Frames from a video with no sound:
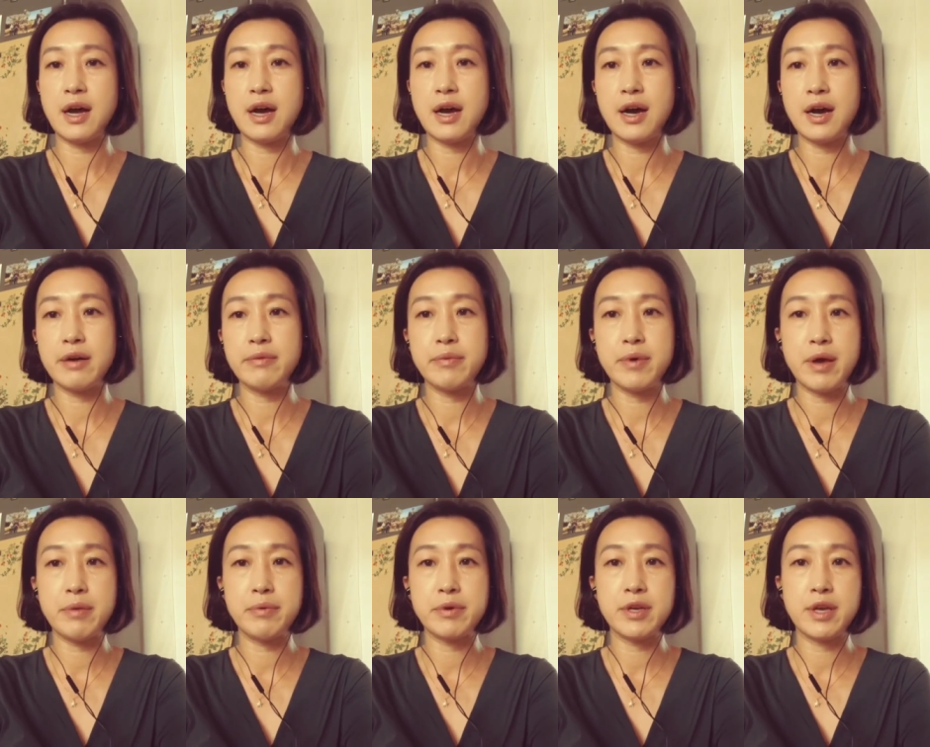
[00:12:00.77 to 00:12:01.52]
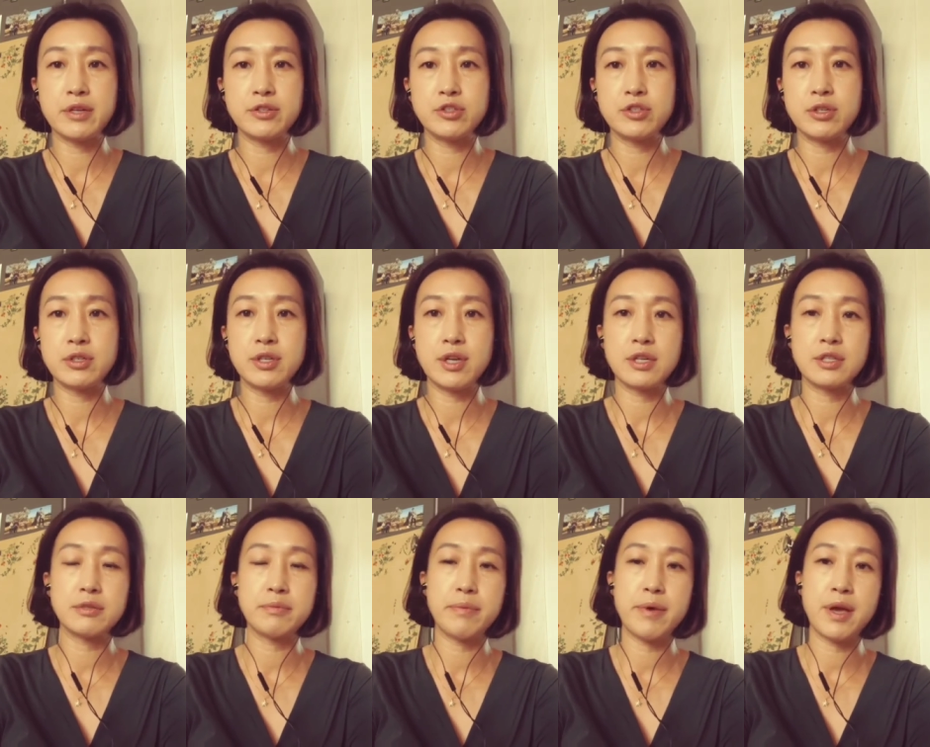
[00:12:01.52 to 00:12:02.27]
I will have
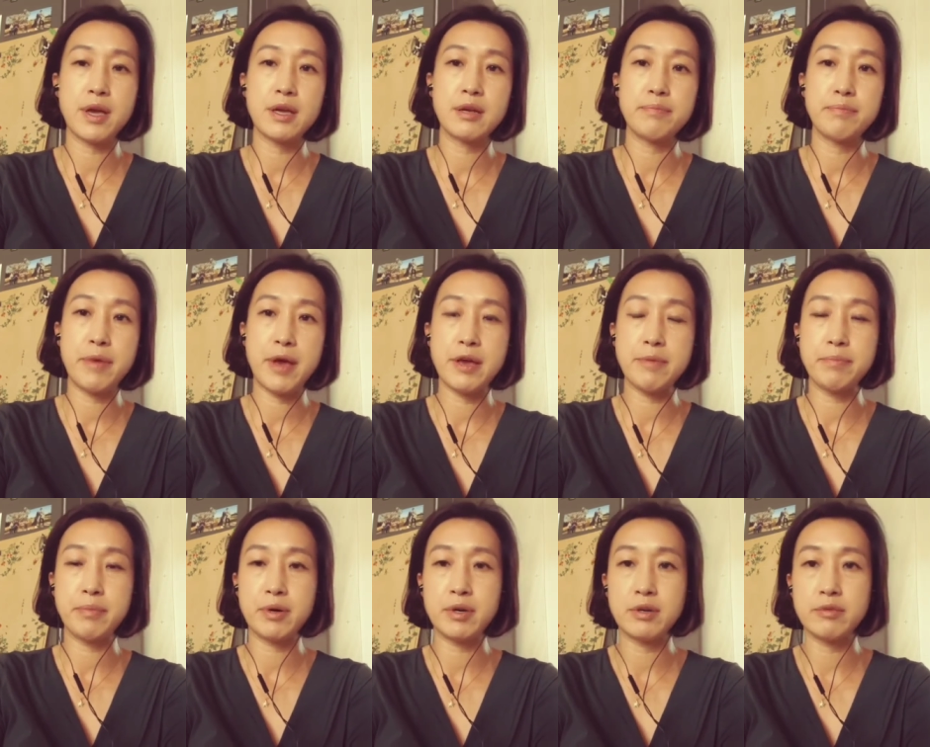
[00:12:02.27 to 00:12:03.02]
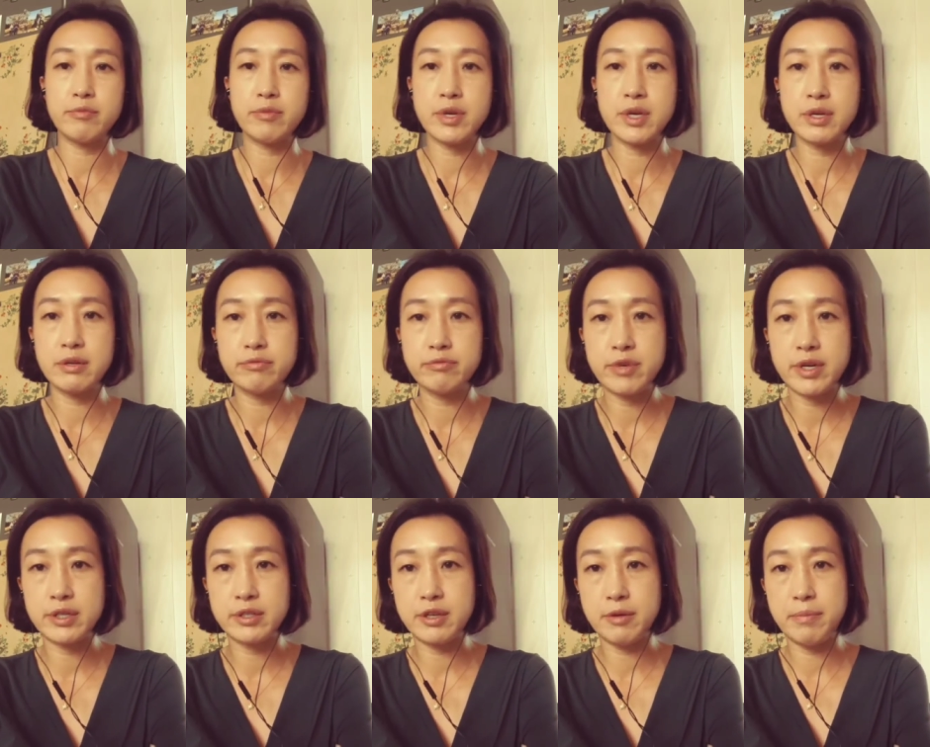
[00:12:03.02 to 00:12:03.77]
yesterday's paper. We'll
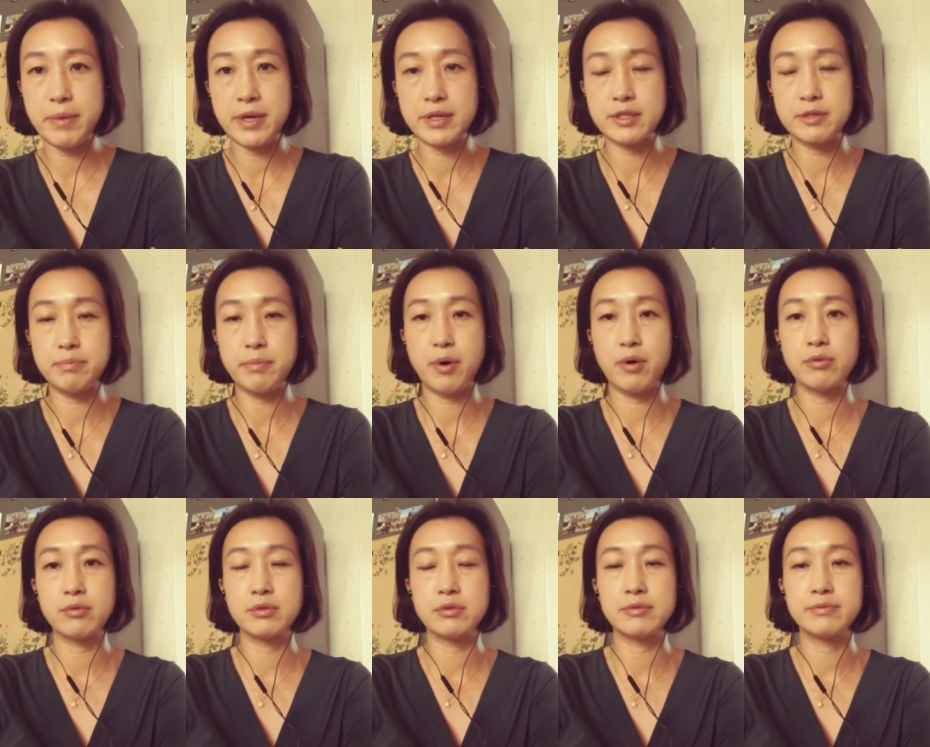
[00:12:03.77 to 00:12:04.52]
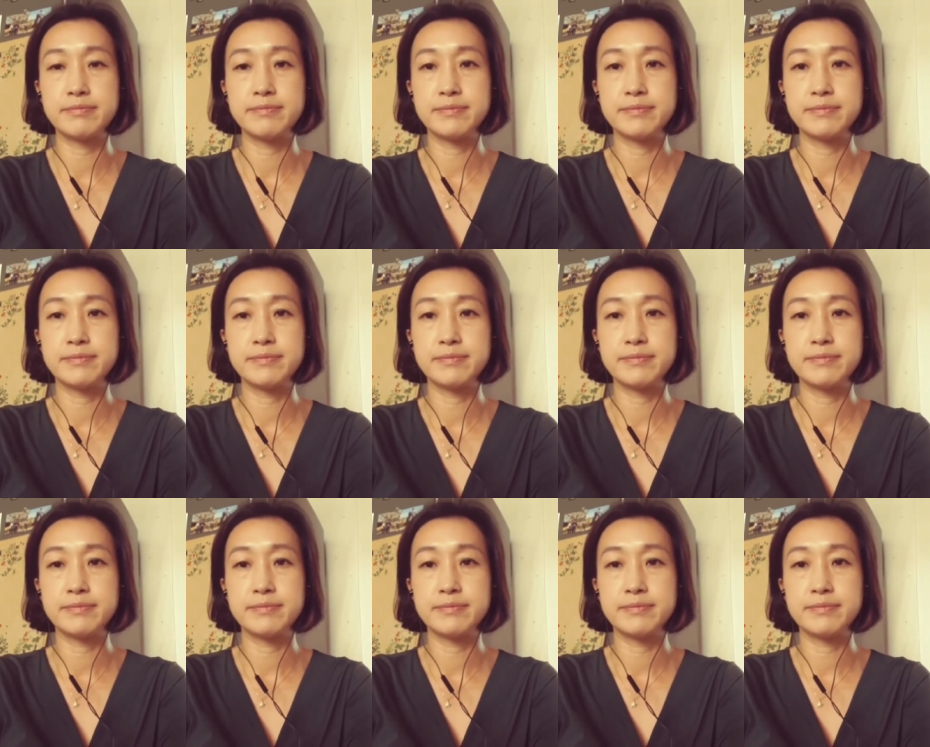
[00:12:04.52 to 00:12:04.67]
read the baseball.